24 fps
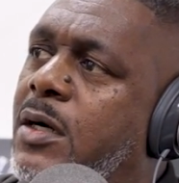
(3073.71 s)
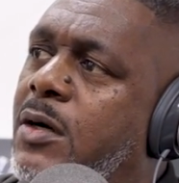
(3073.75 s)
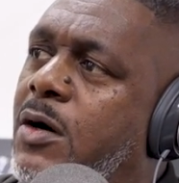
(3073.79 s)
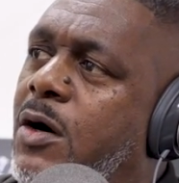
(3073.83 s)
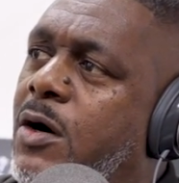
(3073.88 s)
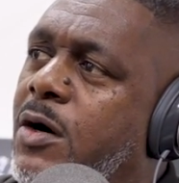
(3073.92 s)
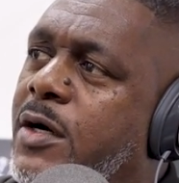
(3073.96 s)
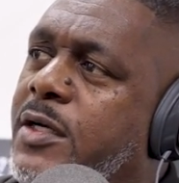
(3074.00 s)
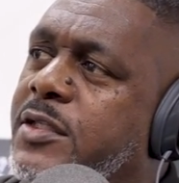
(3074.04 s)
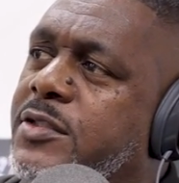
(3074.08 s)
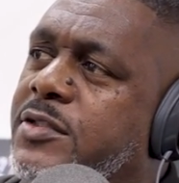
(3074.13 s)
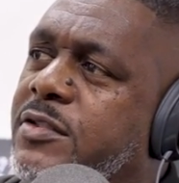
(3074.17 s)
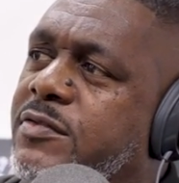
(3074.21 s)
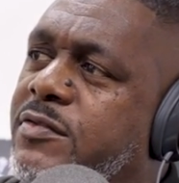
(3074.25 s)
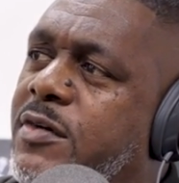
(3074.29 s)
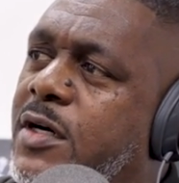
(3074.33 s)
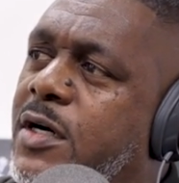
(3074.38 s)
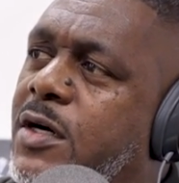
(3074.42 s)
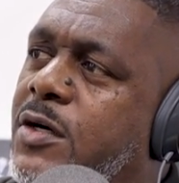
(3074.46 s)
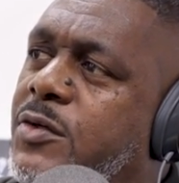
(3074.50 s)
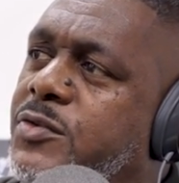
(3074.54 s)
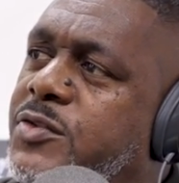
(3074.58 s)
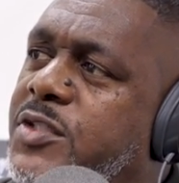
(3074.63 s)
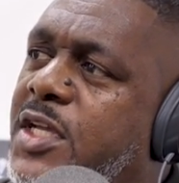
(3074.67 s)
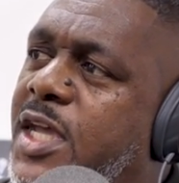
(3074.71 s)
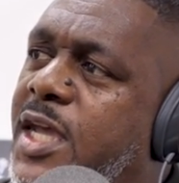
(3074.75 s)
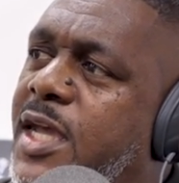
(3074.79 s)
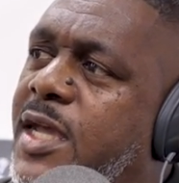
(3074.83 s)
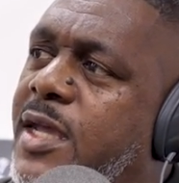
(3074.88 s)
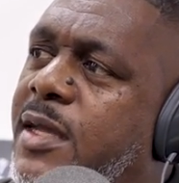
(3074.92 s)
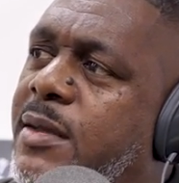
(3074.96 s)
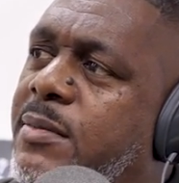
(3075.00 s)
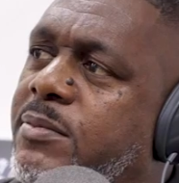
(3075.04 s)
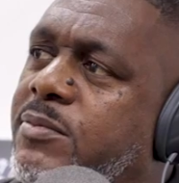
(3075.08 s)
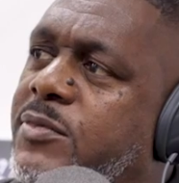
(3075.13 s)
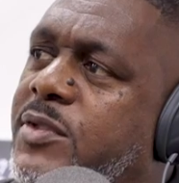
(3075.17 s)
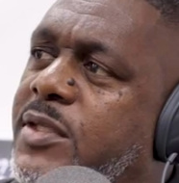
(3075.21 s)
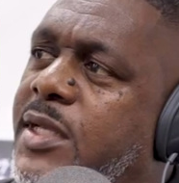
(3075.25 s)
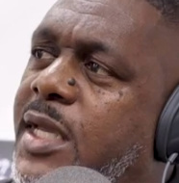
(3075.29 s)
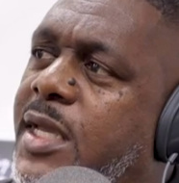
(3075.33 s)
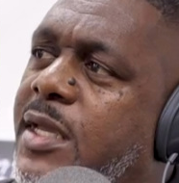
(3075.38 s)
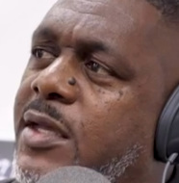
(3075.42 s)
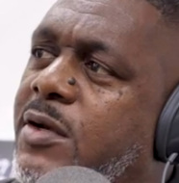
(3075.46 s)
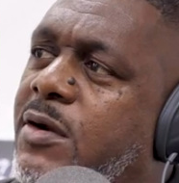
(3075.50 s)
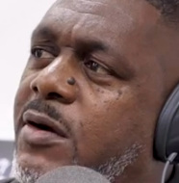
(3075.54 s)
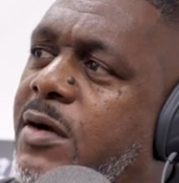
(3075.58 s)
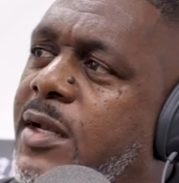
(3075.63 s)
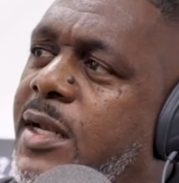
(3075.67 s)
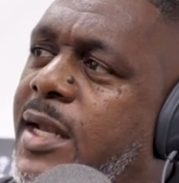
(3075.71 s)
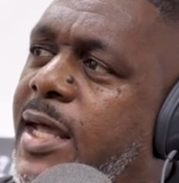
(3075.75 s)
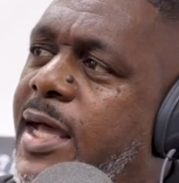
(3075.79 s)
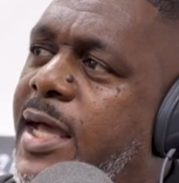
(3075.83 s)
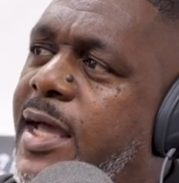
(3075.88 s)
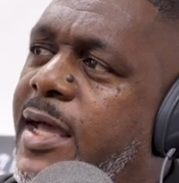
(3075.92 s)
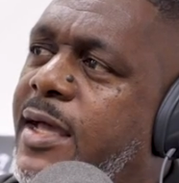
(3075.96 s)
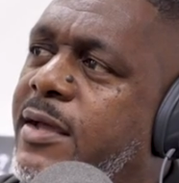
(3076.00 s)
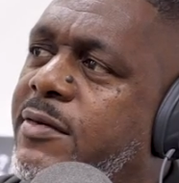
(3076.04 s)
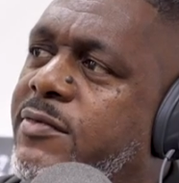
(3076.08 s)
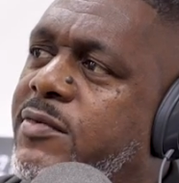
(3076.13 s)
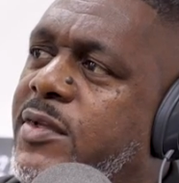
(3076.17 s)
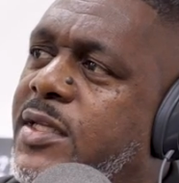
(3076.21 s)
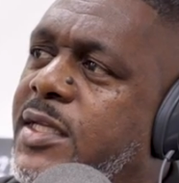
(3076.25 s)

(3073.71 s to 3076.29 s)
artists of all time, dead or alive,